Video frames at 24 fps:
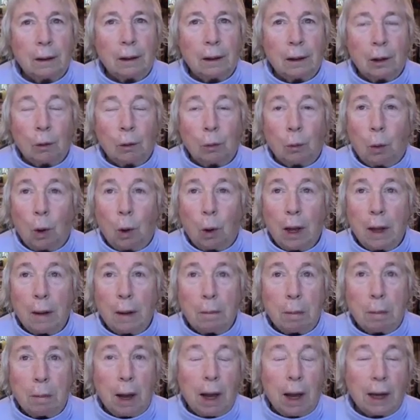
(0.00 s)
Way
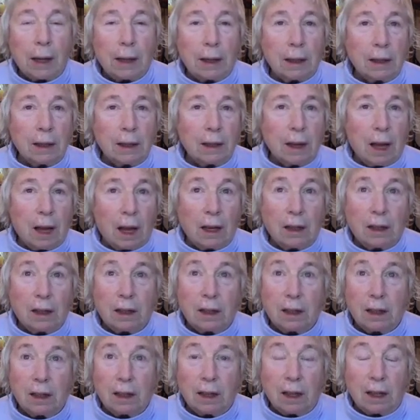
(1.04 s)
back in
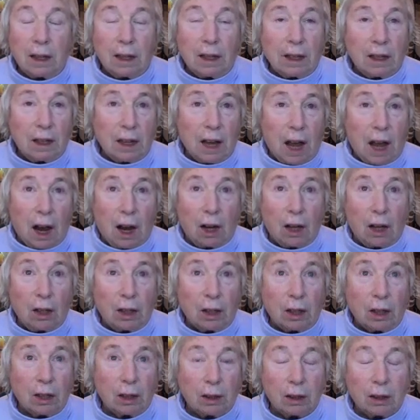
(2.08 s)
1989,
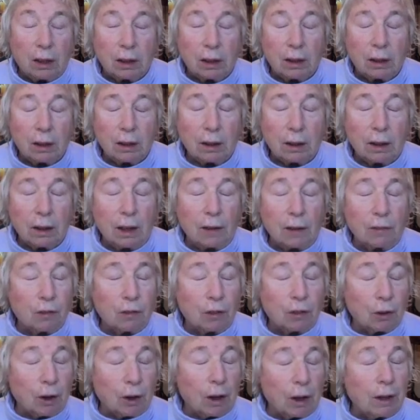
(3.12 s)

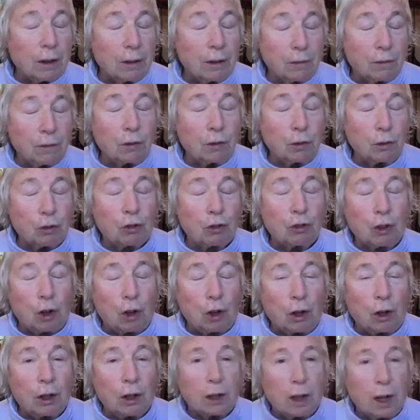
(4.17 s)
after I first
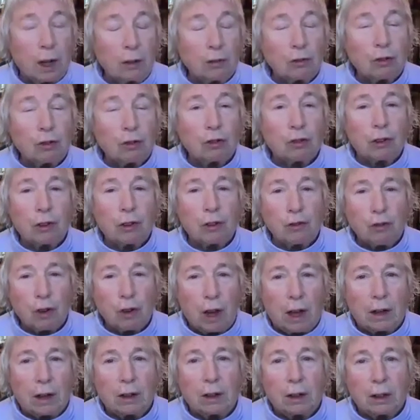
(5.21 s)
started consciously
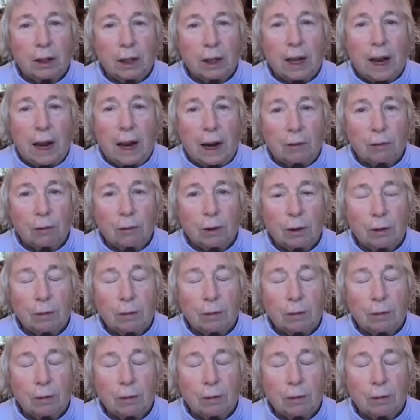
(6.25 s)
channeling Aaron,